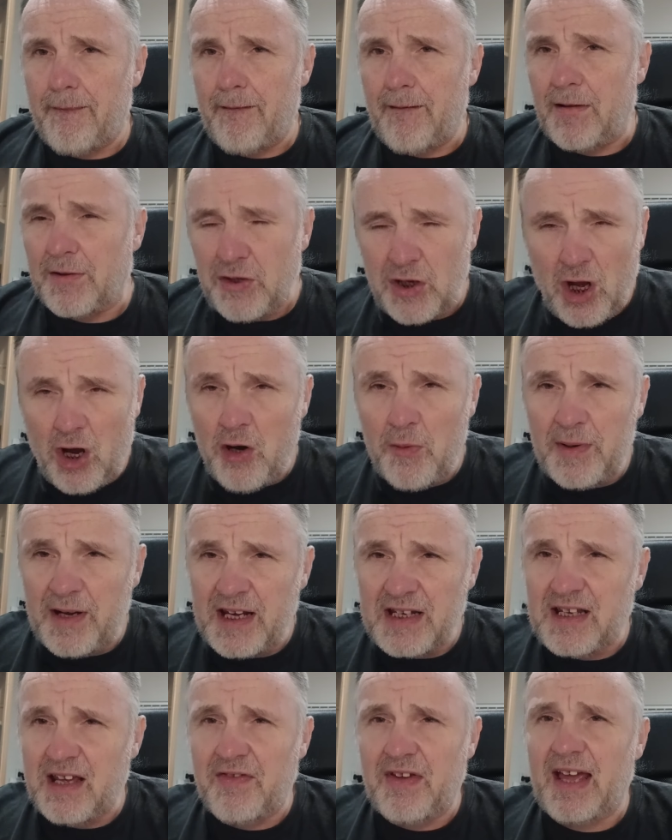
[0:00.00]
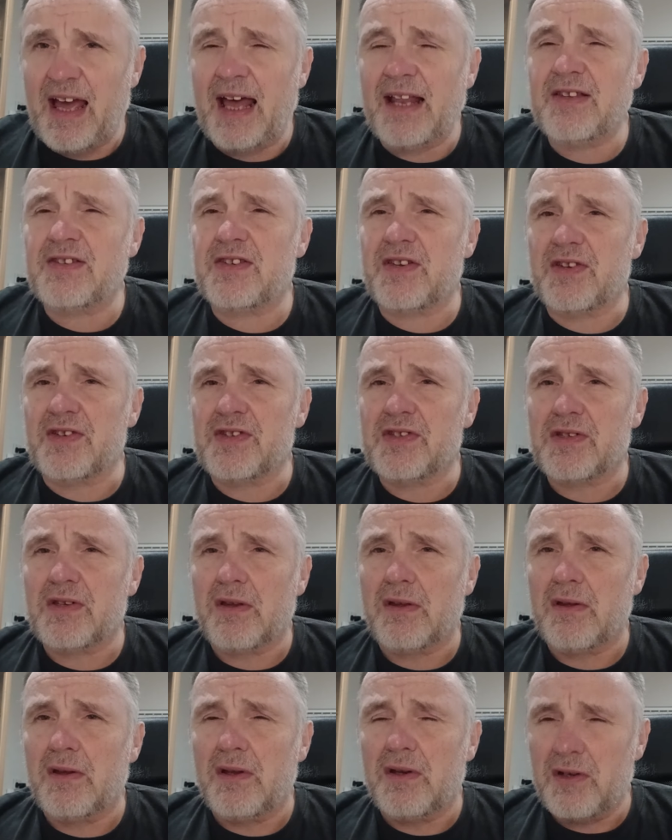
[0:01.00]
And nobody's giving answers.
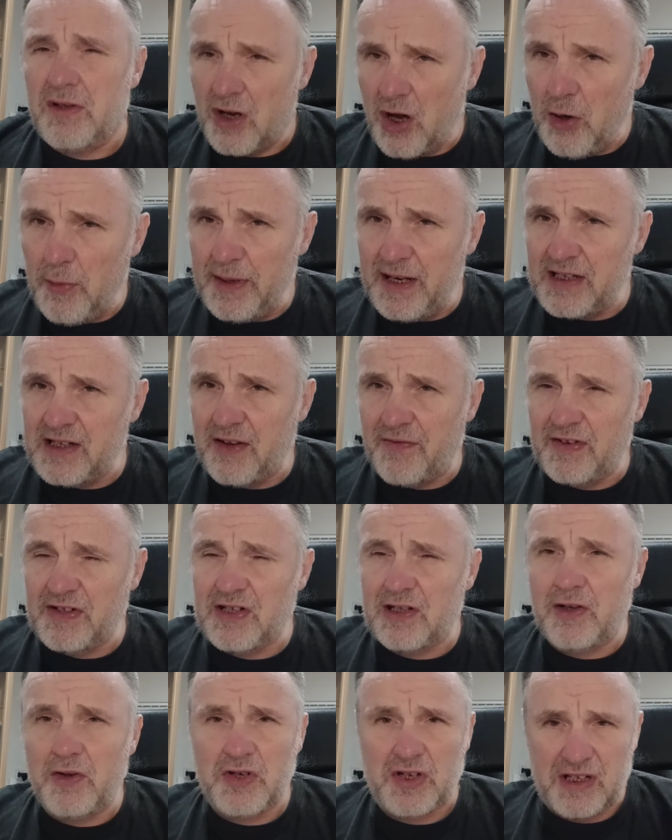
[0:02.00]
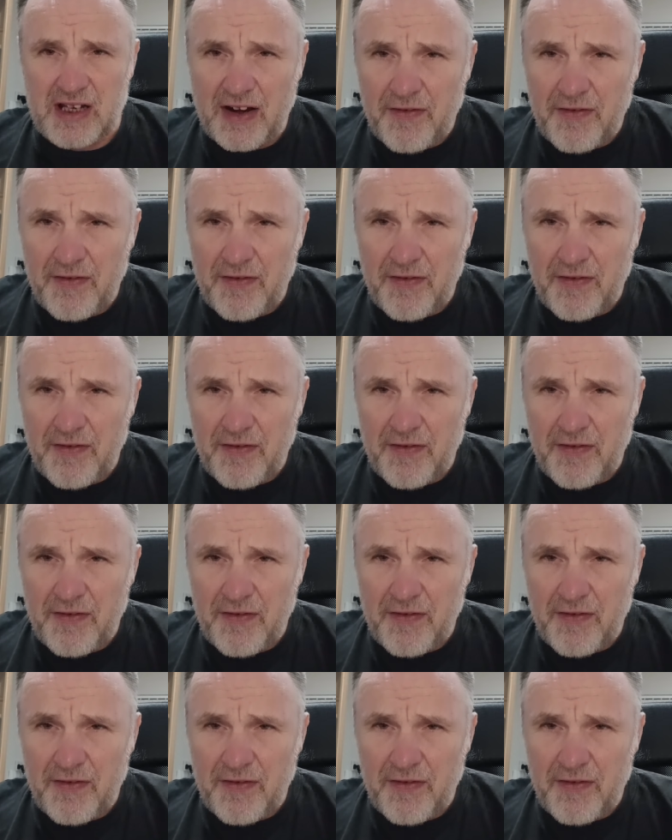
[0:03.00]
Nobody's giving solutions.